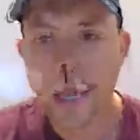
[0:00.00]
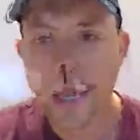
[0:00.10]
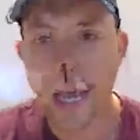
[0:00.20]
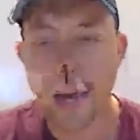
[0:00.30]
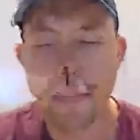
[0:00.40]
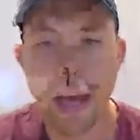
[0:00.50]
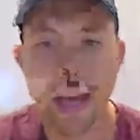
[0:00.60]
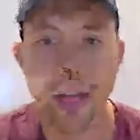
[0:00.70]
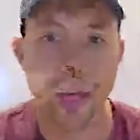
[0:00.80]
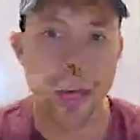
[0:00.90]
As
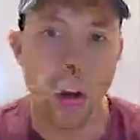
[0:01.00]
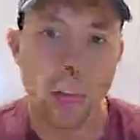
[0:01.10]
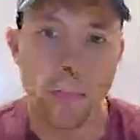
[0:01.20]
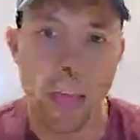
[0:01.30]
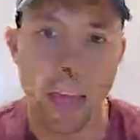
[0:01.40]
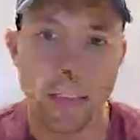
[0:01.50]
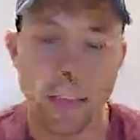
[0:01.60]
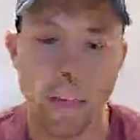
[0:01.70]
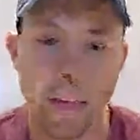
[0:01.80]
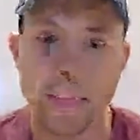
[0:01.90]
a result of that
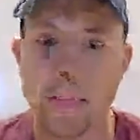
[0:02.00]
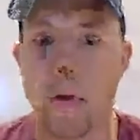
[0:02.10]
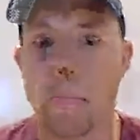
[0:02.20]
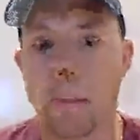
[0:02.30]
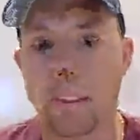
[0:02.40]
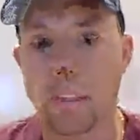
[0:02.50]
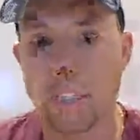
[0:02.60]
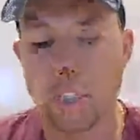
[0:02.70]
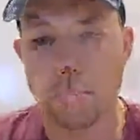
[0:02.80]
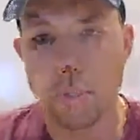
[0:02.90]
TRS, there are monthly
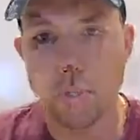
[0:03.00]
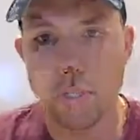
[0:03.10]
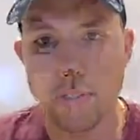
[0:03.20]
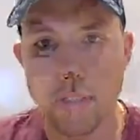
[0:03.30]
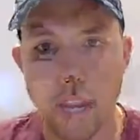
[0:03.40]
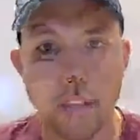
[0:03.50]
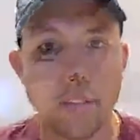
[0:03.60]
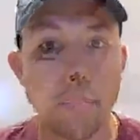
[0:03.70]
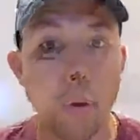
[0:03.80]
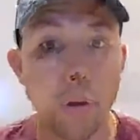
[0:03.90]
distributions that hit the
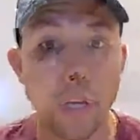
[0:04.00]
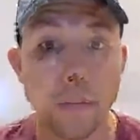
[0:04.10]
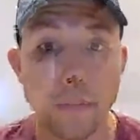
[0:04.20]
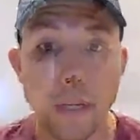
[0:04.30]
market.